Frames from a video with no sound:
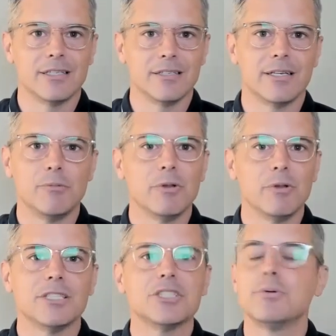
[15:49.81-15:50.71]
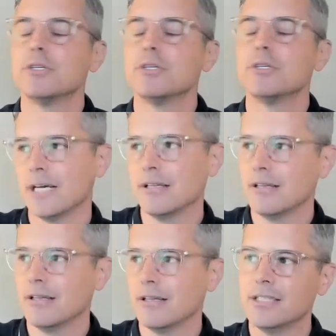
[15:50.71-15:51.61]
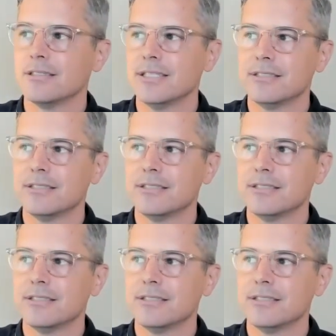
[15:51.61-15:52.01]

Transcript: Like let's just put those down the line.